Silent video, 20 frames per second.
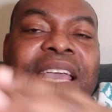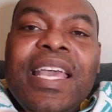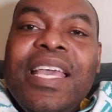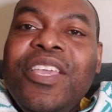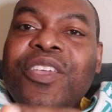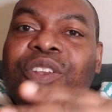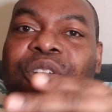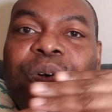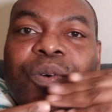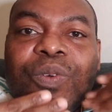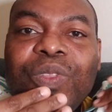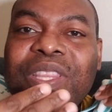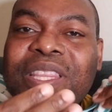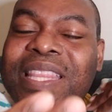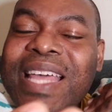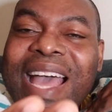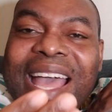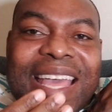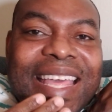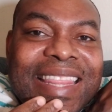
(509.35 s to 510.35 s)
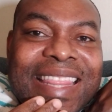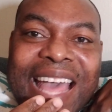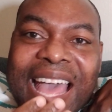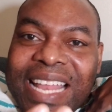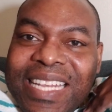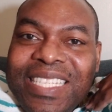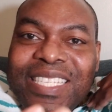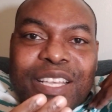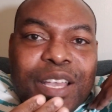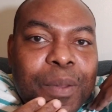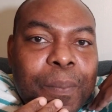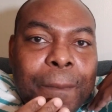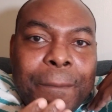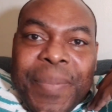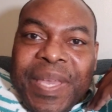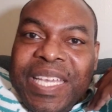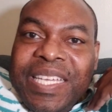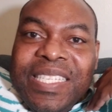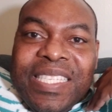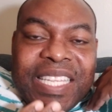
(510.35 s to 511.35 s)
you know, that's a
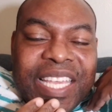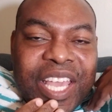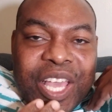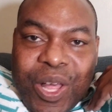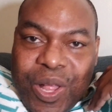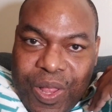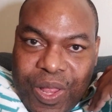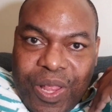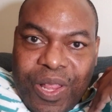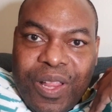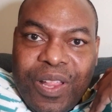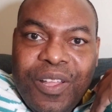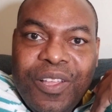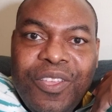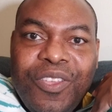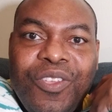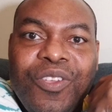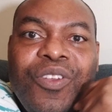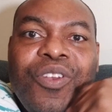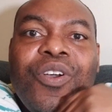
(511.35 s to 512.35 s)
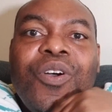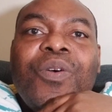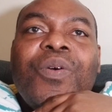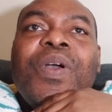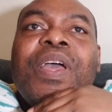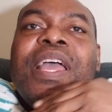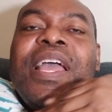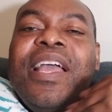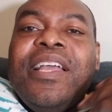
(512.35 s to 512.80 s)
big deal, you know?